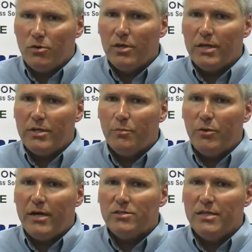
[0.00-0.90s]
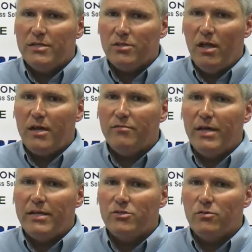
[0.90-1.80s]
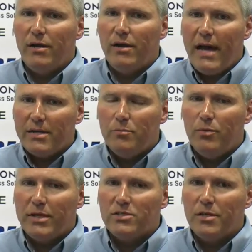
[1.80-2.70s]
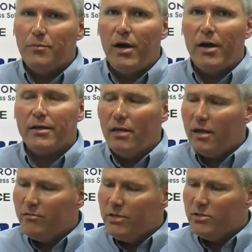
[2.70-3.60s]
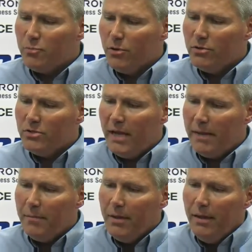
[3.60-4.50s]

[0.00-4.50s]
early in the process, a lot of that is around high complexity product, a lot of it is prototype.